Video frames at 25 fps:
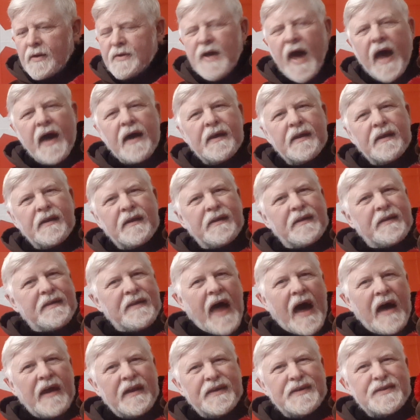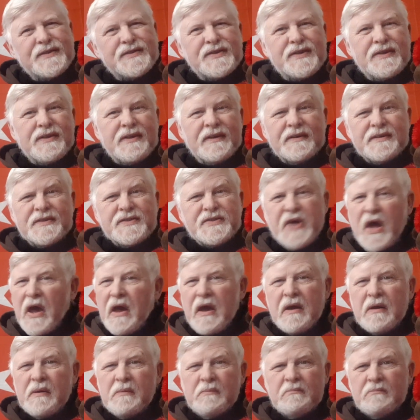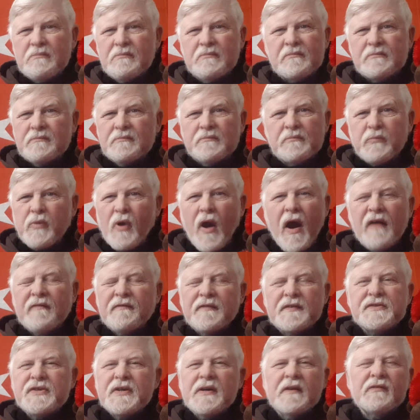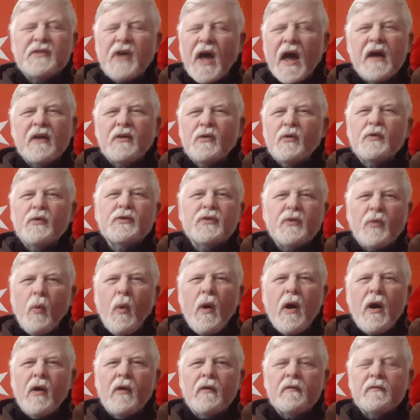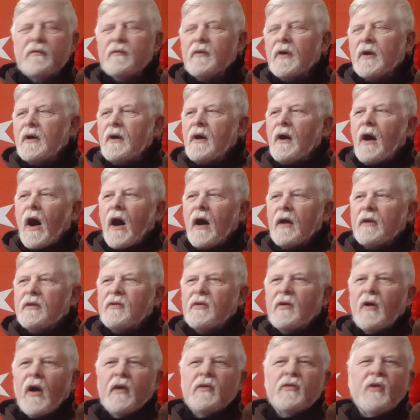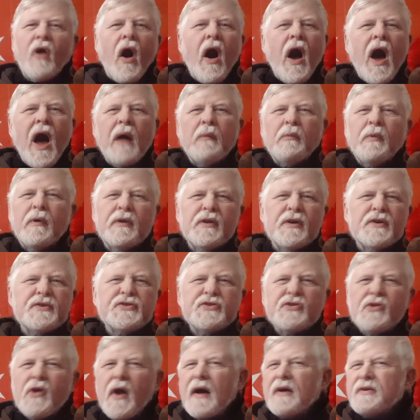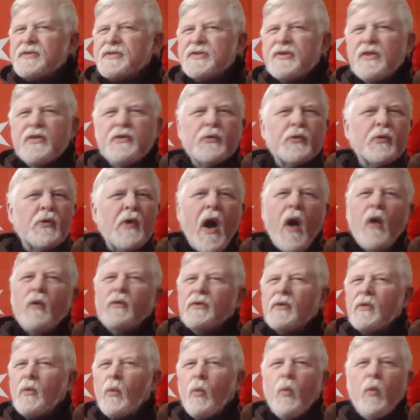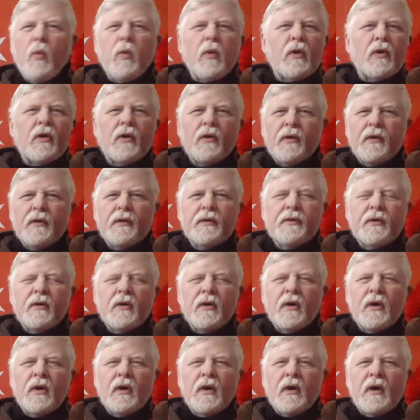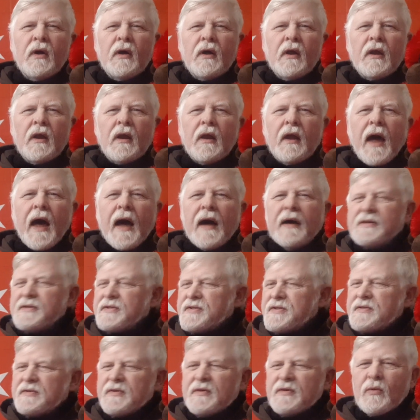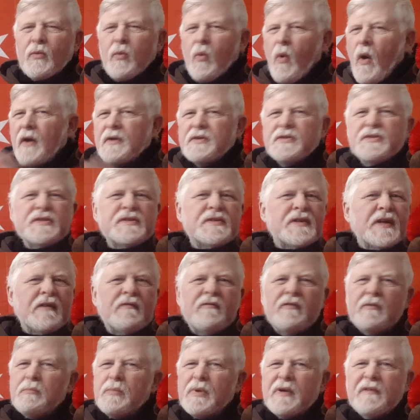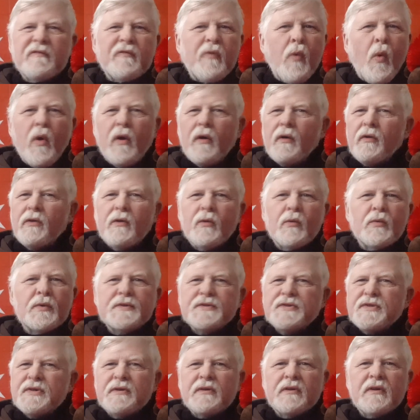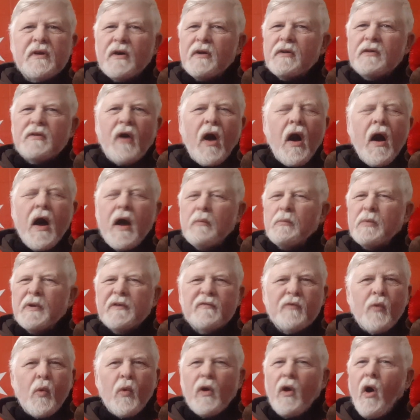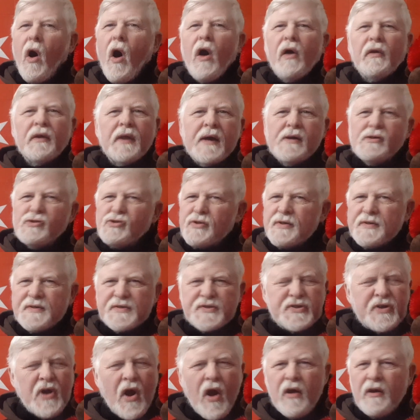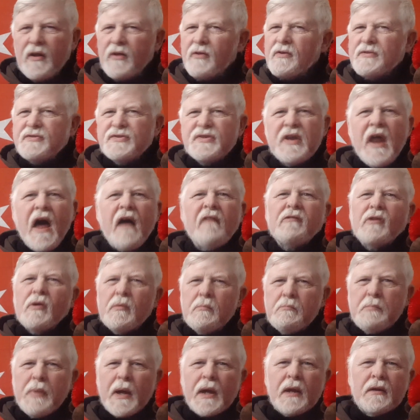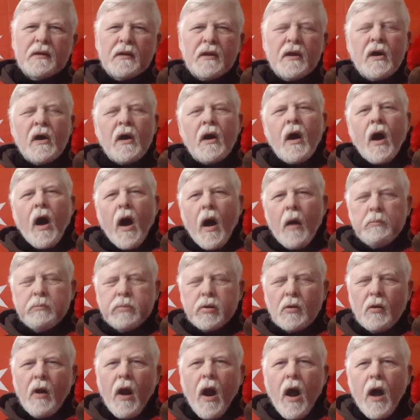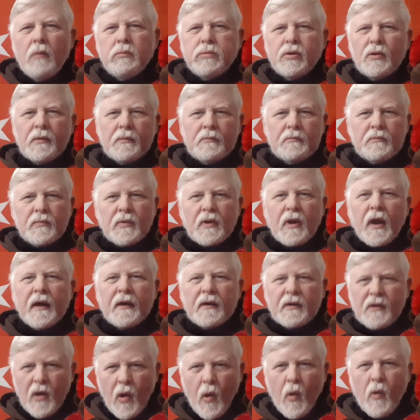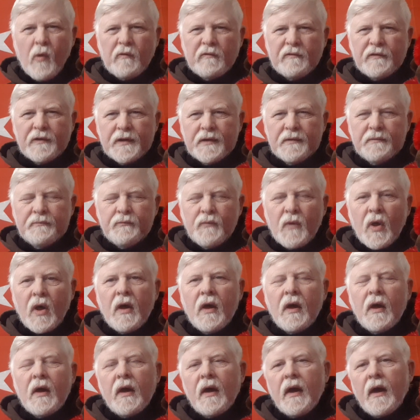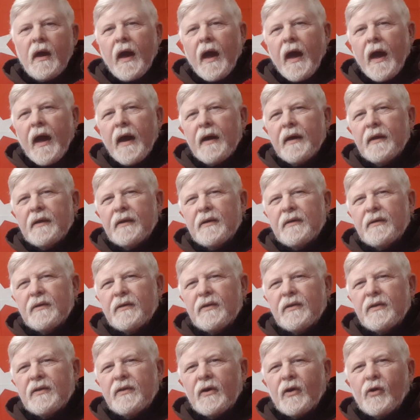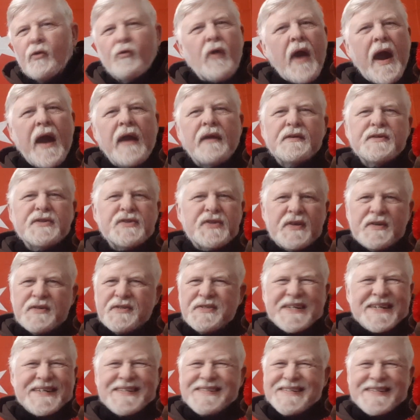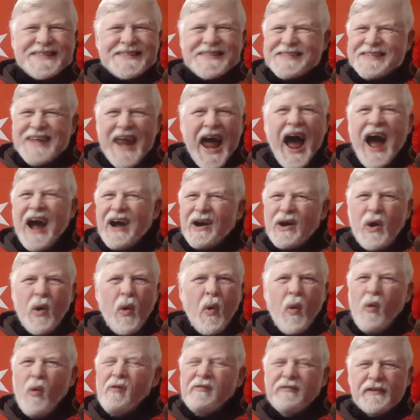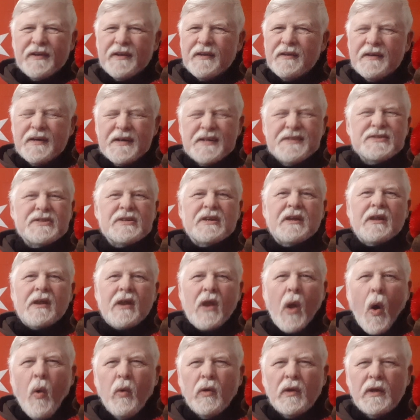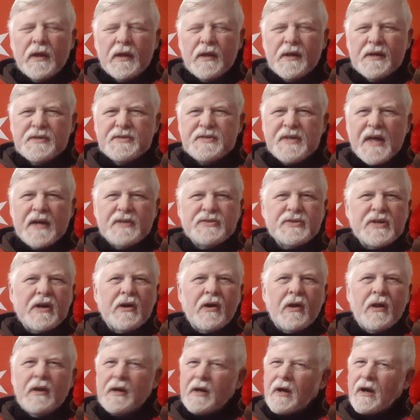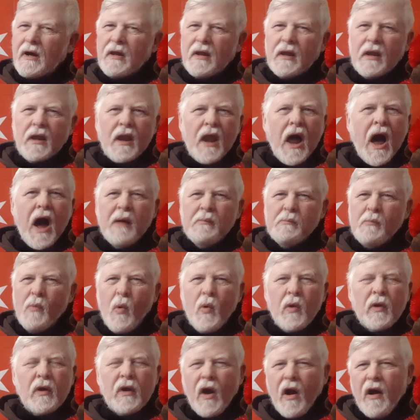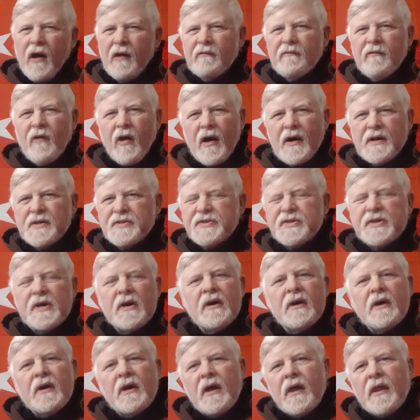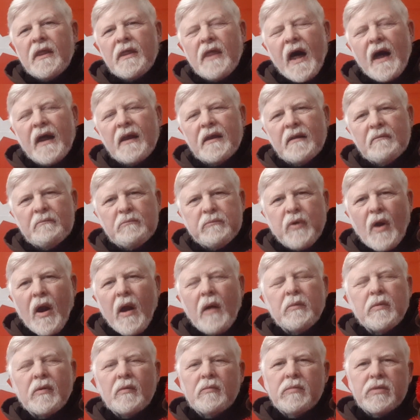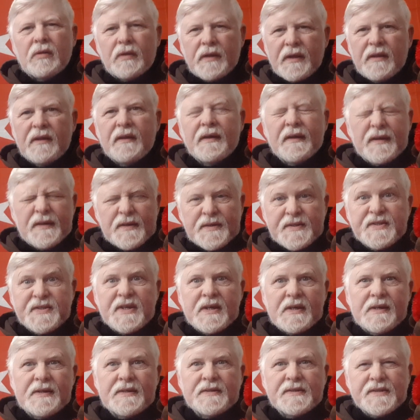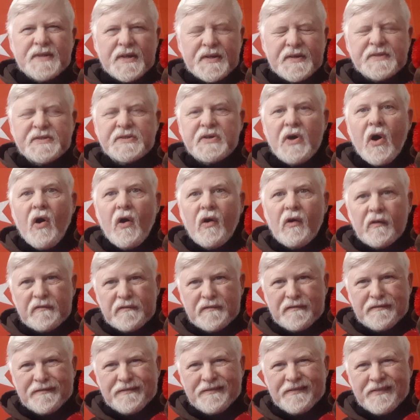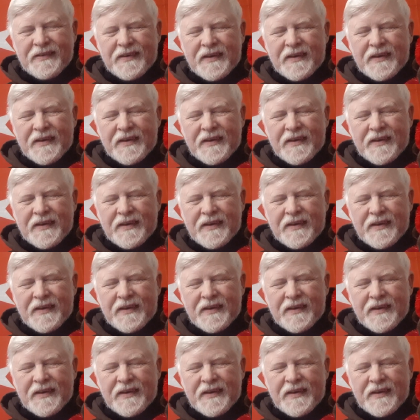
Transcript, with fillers: And that is the same prophecy of Daniel 12, a, a time of distress throughout the world, as it was even before there was a, a time before all nations started. There's never been a problem like COVID. And the greatest disease is not COVID, it's loneliness. That's killing a lot more of us than probably the disease itself.